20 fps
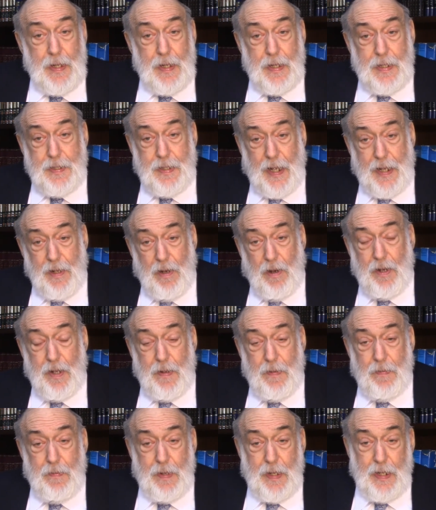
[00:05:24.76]

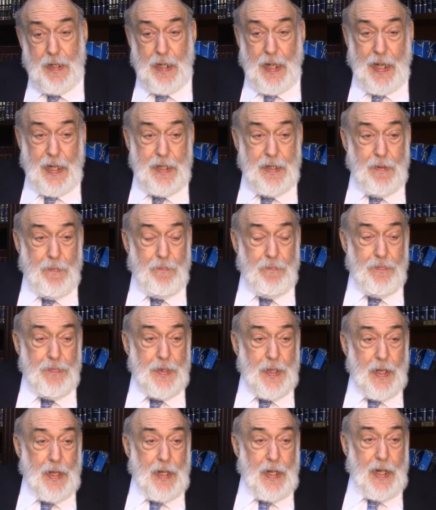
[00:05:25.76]
Dayanim and Edim,
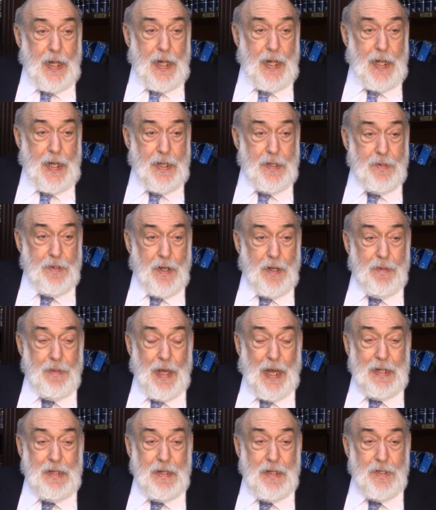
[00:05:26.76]
and
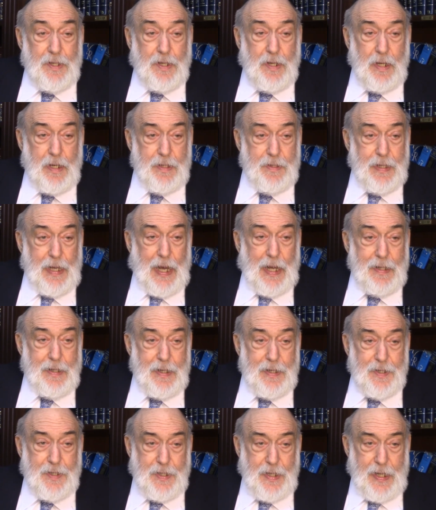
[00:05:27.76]
that
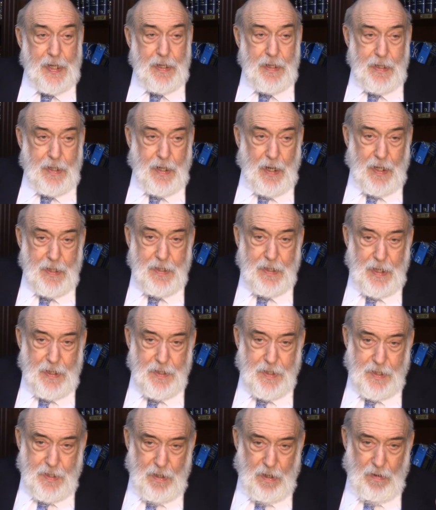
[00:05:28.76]
is the
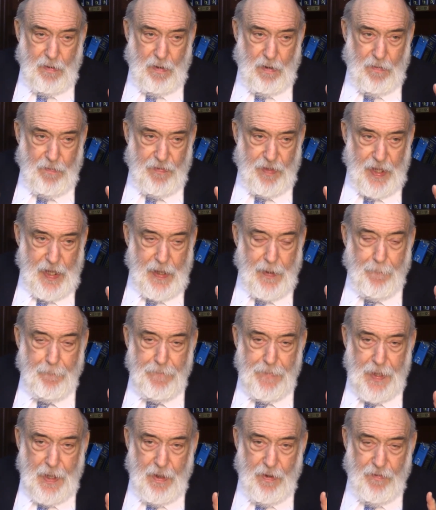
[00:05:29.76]
contents of the
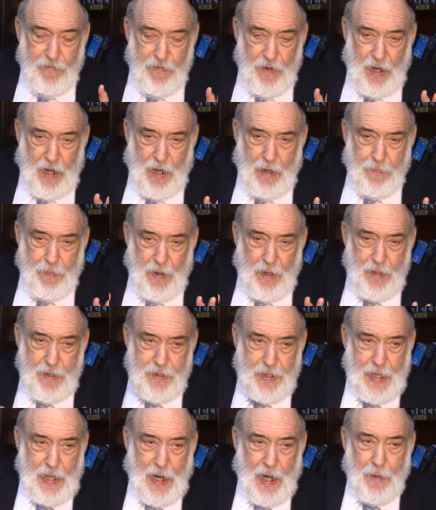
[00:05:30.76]
Arba
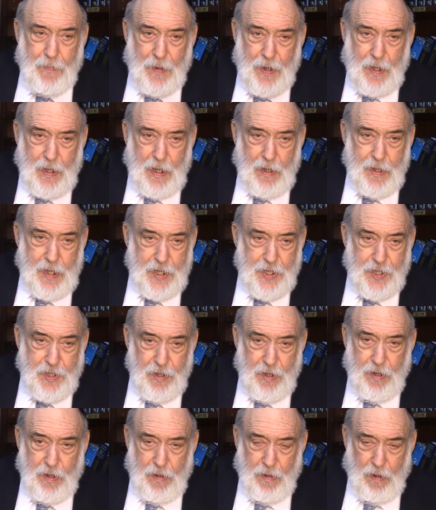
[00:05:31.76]
Chalkei
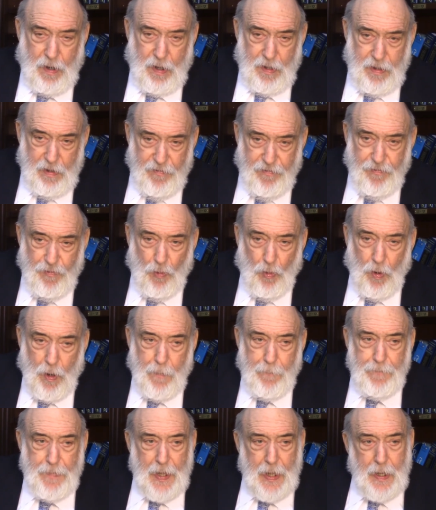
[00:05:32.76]
Shulchan Aruch, the
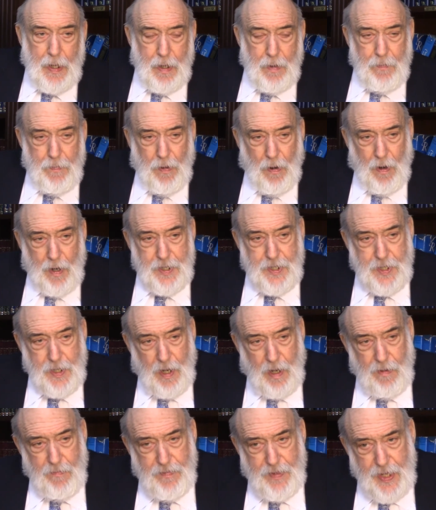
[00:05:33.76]
4 parts
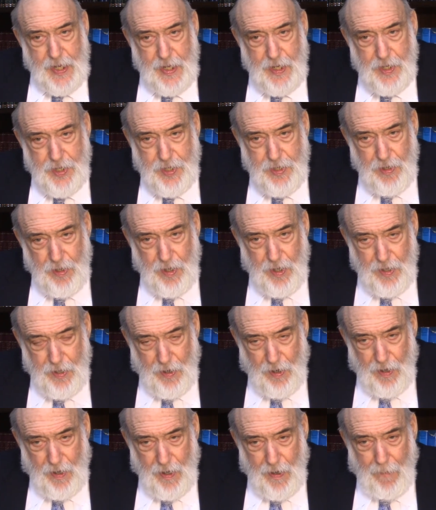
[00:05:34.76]
of the Shulchan
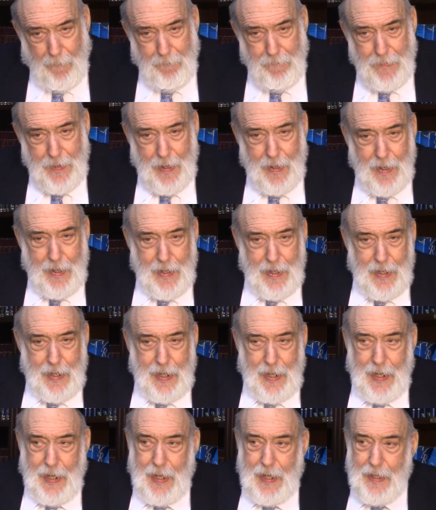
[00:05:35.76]
Aruch.
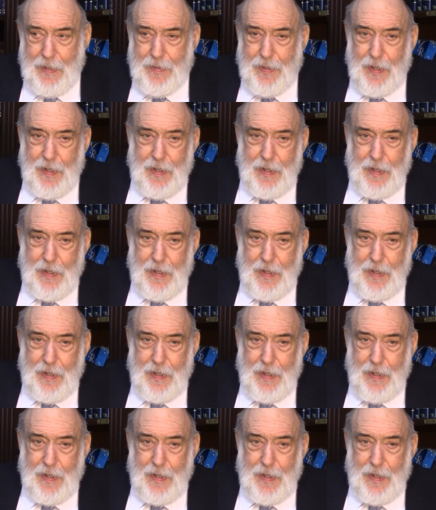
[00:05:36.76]
And